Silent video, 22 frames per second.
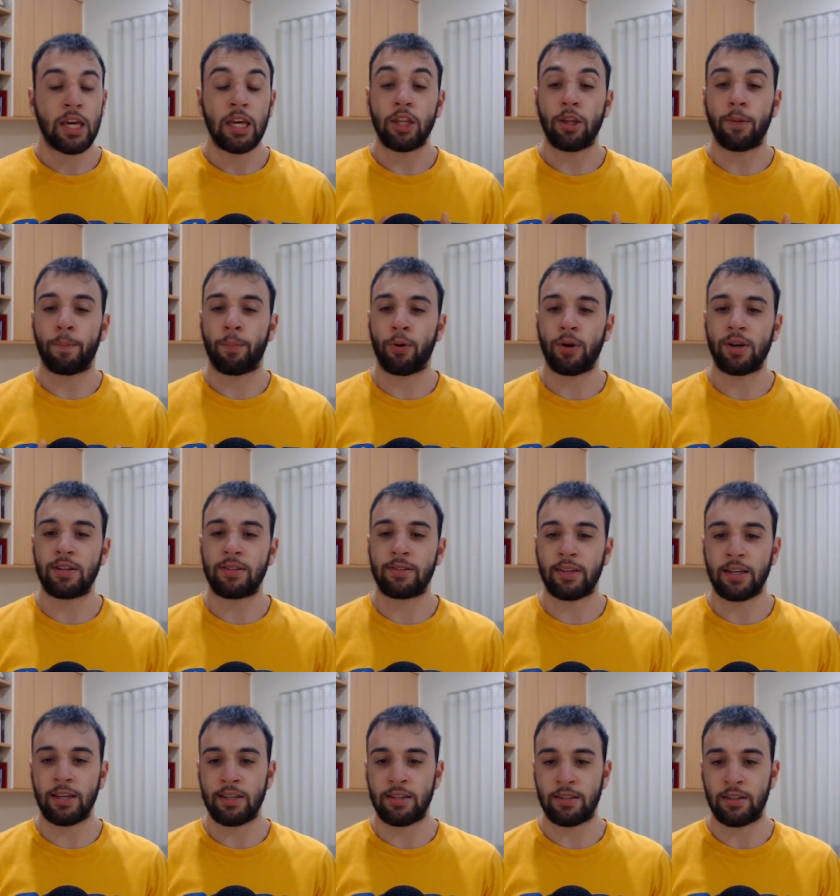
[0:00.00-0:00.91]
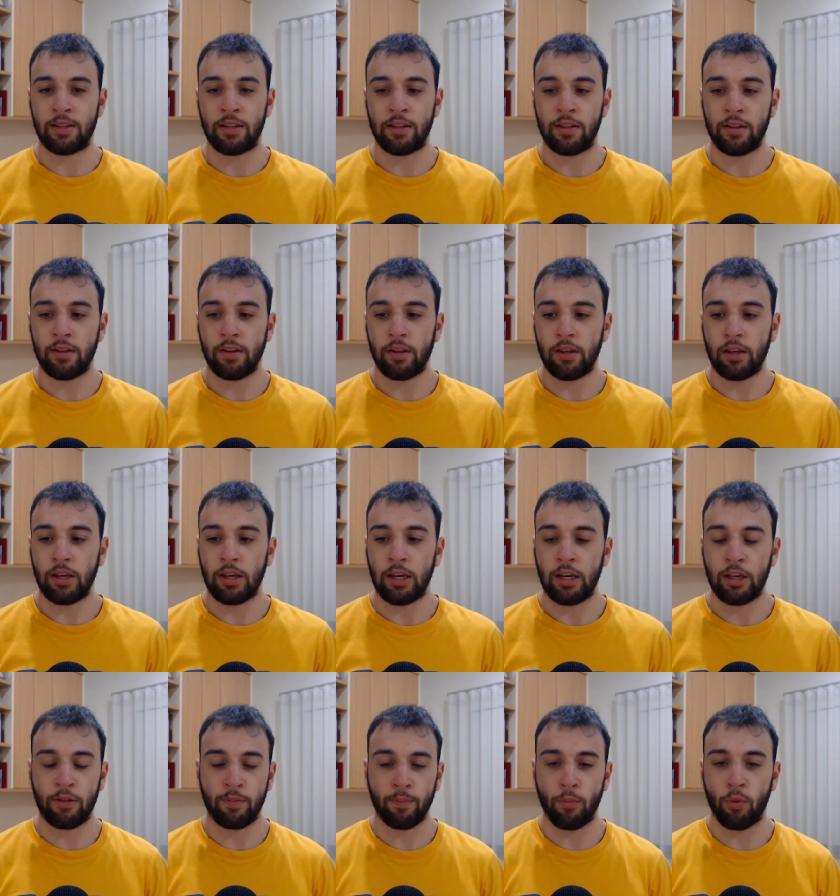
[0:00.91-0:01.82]
the preseason
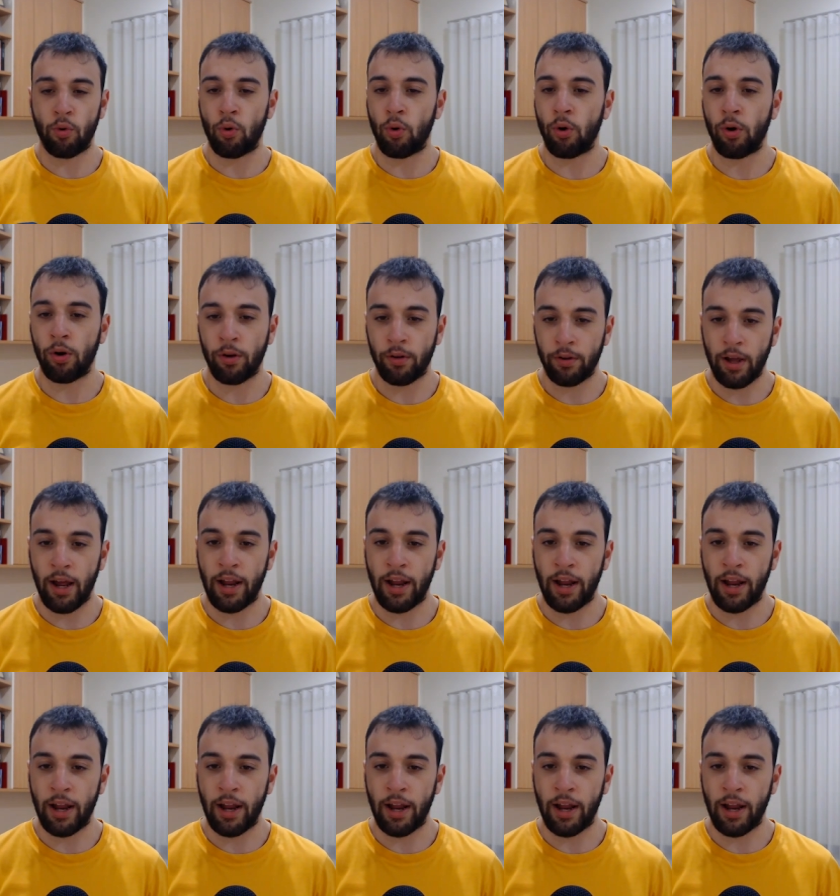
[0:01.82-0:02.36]
is more